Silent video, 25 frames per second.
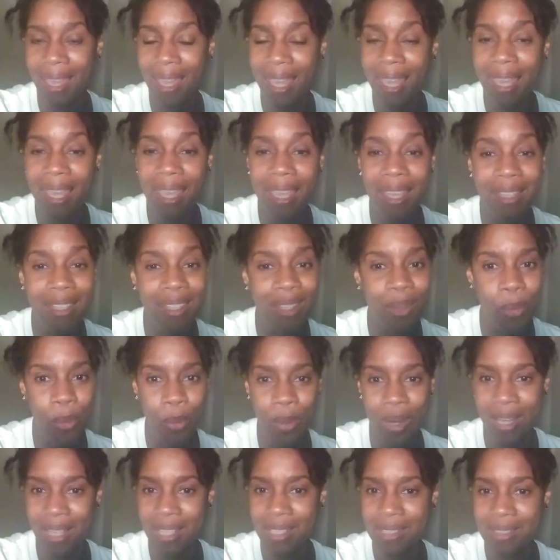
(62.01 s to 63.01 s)

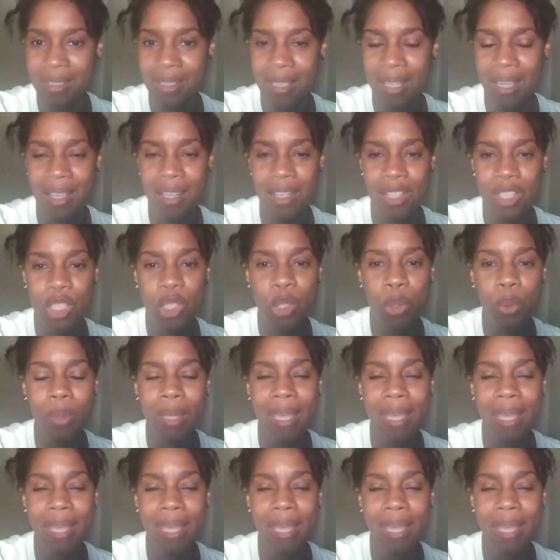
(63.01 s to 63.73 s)
anyone do